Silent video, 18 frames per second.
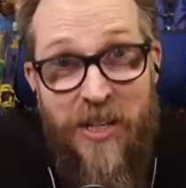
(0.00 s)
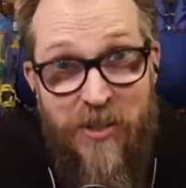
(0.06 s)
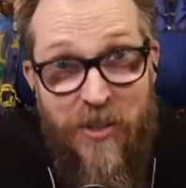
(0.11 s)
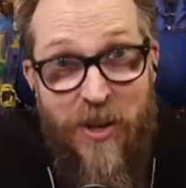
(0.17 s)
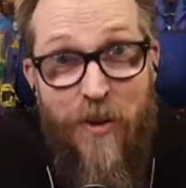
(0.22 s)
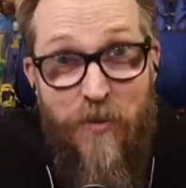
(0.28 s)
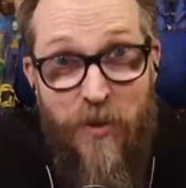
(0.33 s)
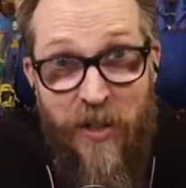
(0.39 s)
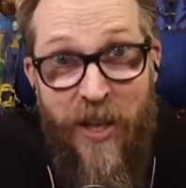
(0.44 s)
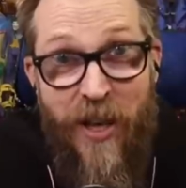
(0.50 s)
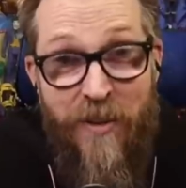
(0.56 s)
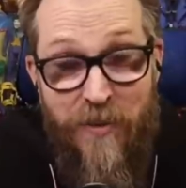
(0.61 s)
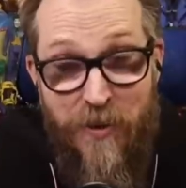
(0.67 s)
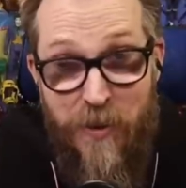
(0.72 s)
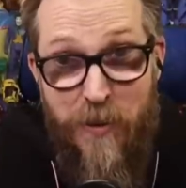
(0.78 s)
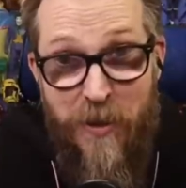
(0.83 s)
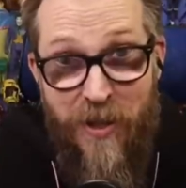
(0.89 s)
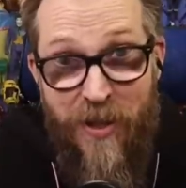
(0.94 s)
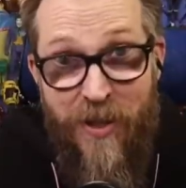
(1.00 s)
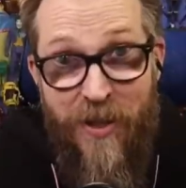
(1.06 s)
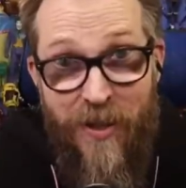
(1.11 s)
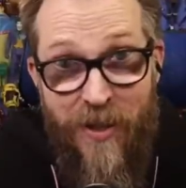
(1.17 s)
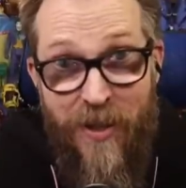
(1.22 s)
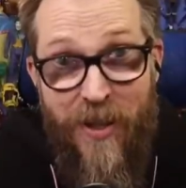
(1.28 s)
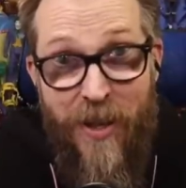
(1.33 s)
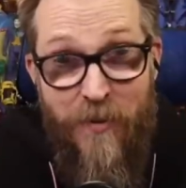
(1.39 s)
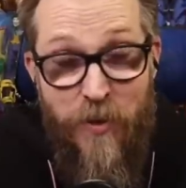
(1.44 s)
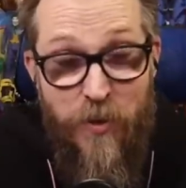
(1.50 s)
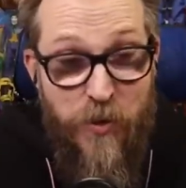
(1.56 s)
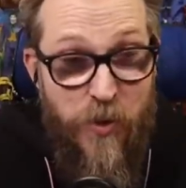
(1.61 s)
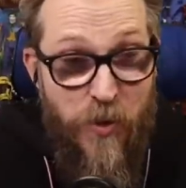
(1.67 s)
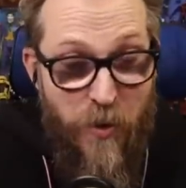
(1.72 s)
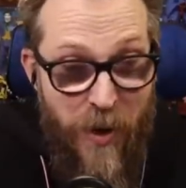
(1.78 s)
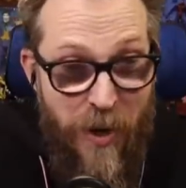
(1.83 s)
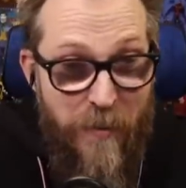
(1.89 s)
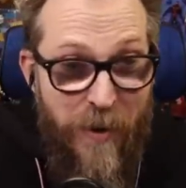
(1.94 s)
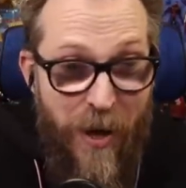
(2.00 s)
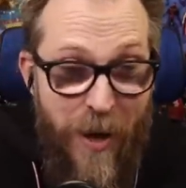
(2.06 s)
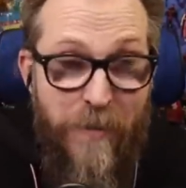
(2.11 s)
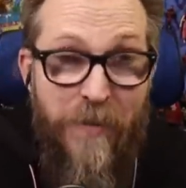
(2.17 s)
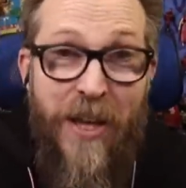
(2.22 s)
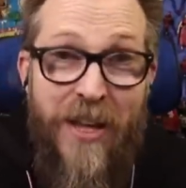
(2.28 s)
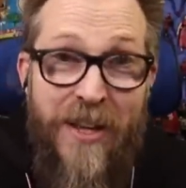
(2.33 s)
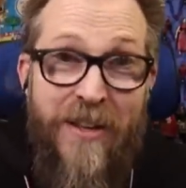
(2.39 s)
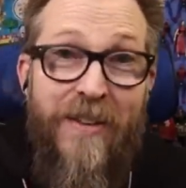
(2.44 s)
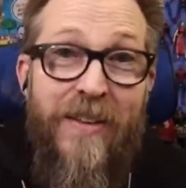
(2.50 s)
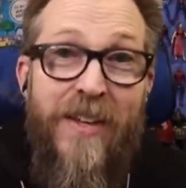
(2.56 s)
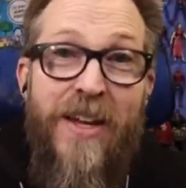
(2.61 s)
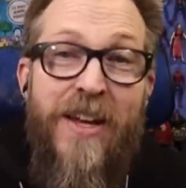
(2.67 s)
Discovery level. level. So I'm, I'm like,